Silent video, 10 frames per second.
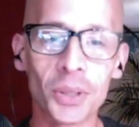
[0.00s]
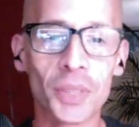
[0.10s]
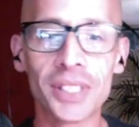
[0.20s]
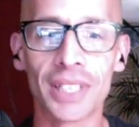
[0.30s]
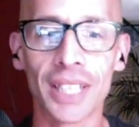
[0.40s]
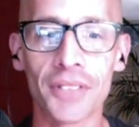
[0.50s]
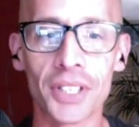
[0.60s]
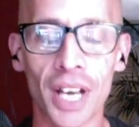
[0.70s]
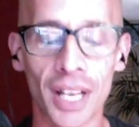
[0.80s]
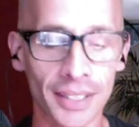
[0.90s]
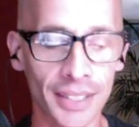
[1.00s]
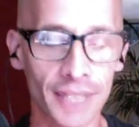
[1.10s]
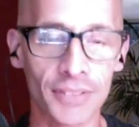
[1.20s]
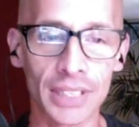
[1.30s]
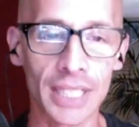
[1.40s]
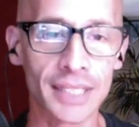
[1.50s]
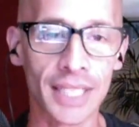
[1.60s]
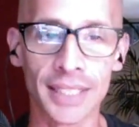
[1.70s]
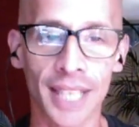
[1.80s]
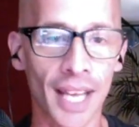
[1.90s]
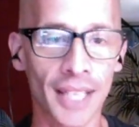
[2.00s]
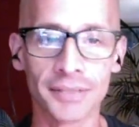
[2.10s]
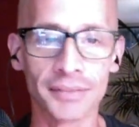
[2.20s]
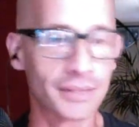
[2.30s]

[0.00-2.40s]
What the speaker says: We still love you, Don. If you're listening, Don,